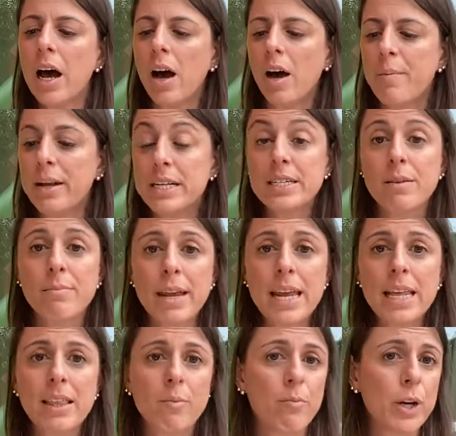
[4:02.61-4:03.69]
And to
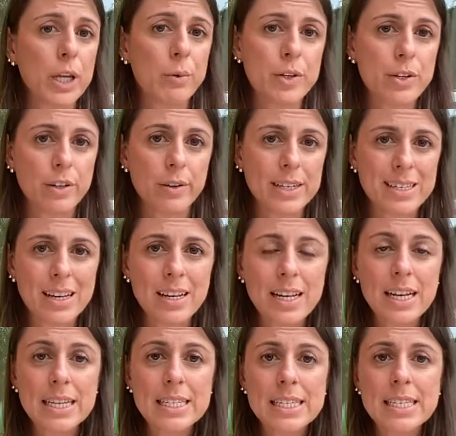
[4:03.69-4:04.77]
make them, what you would do is
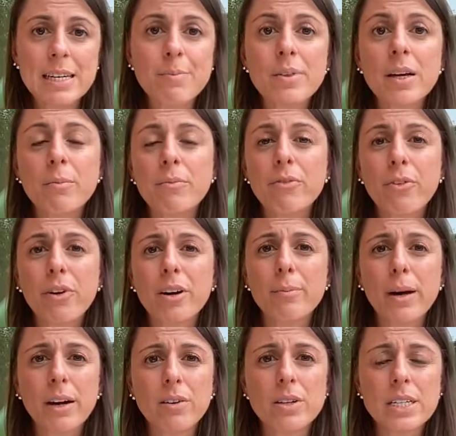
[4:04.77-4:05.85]
steep them for
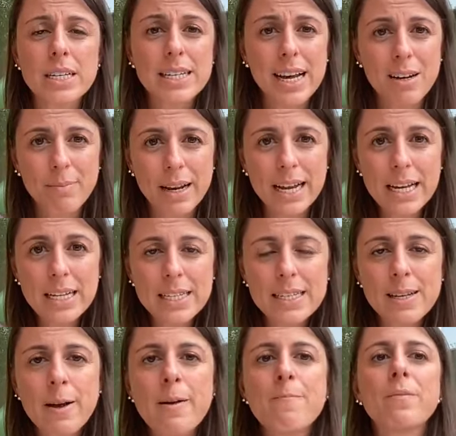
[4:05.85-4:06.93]
about 10 minutes,
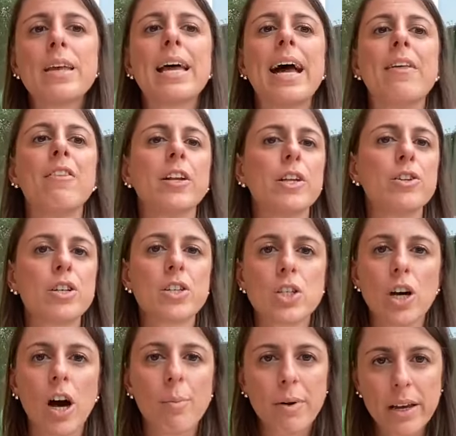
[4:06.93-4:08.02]
and then you just
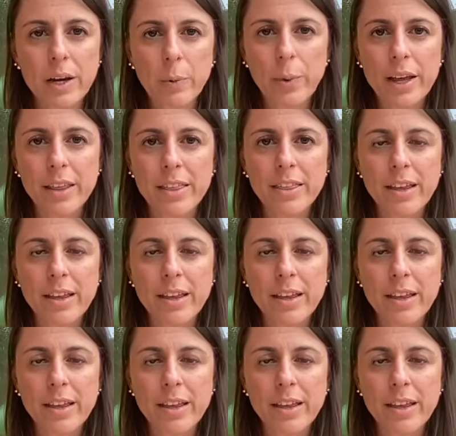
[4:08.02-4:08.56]
top it with